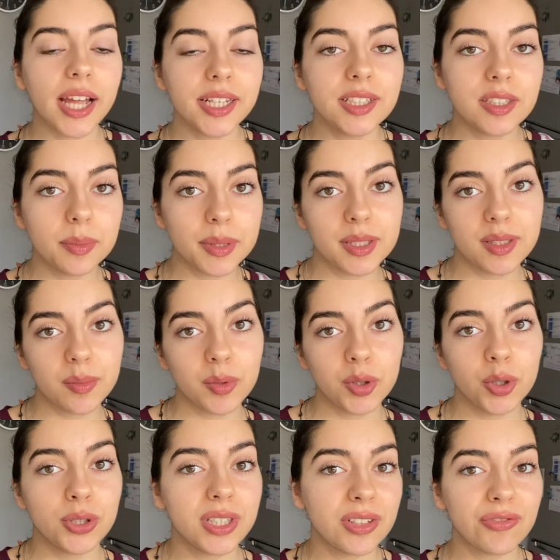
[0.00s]
used to be someone
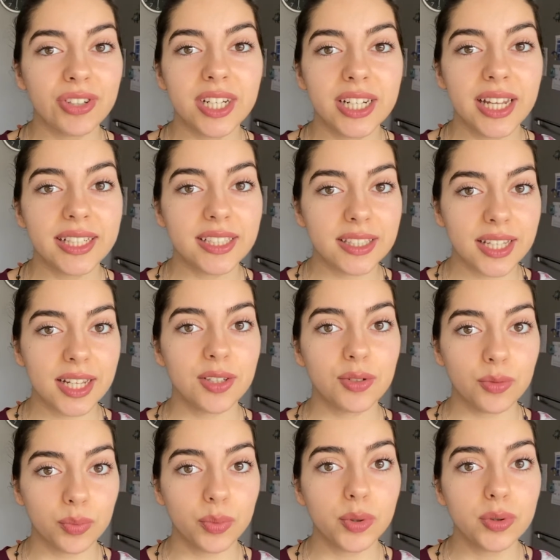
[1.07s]
who didn't really like the taste
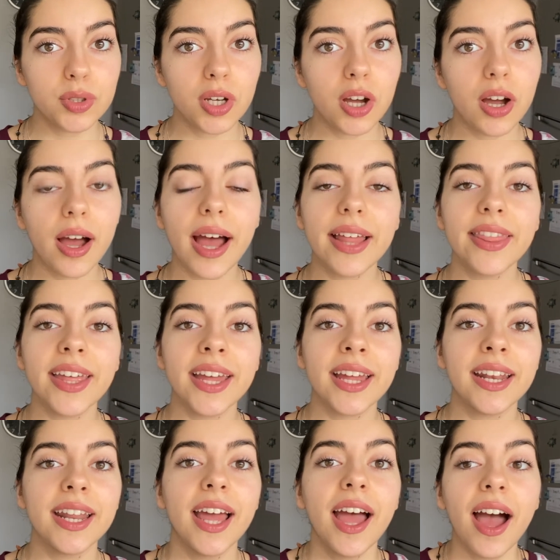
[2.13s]
of water, and
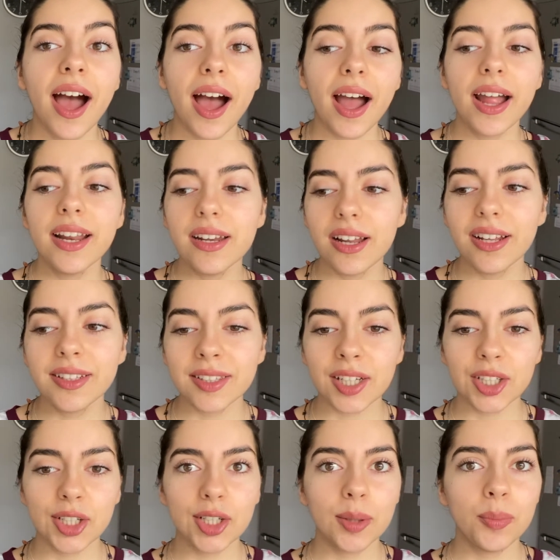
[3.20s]
then I learned that
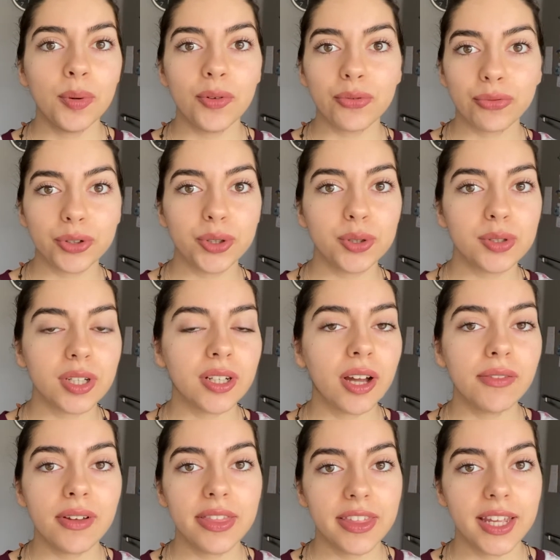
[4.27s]
you can put fruits and
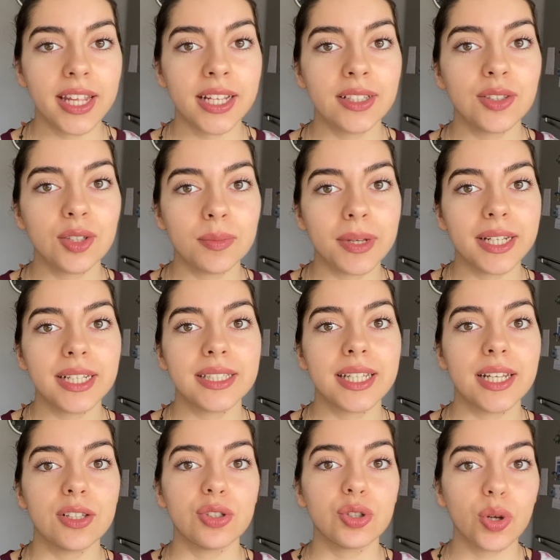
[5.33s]
other things to make it
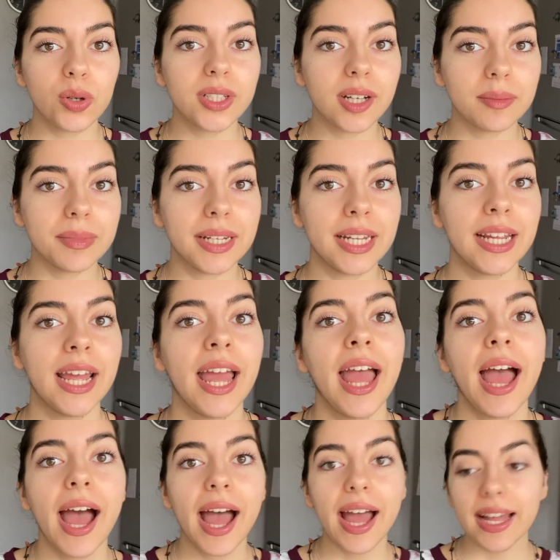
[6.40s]
taste so yummy.
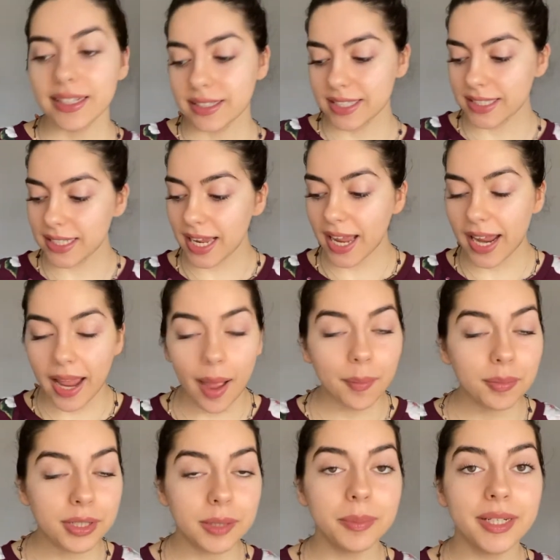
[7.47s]
And today I'm
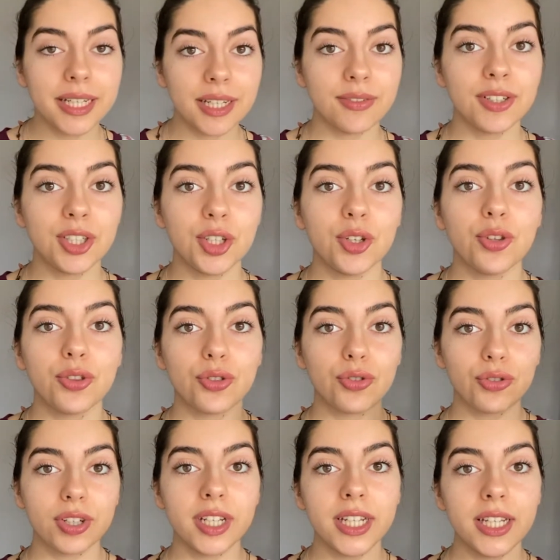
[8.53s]
going to be giving you
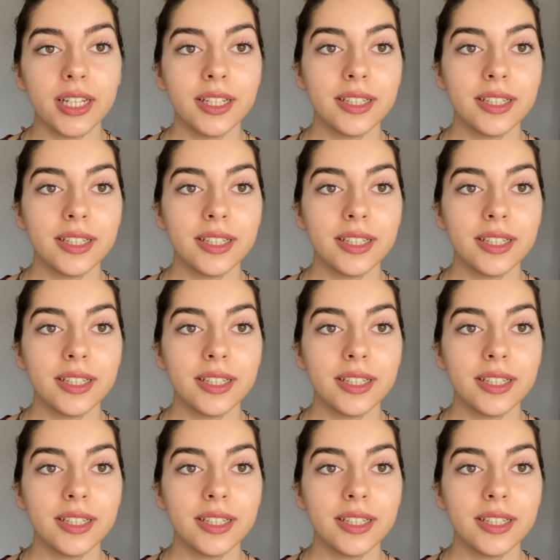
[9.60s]
three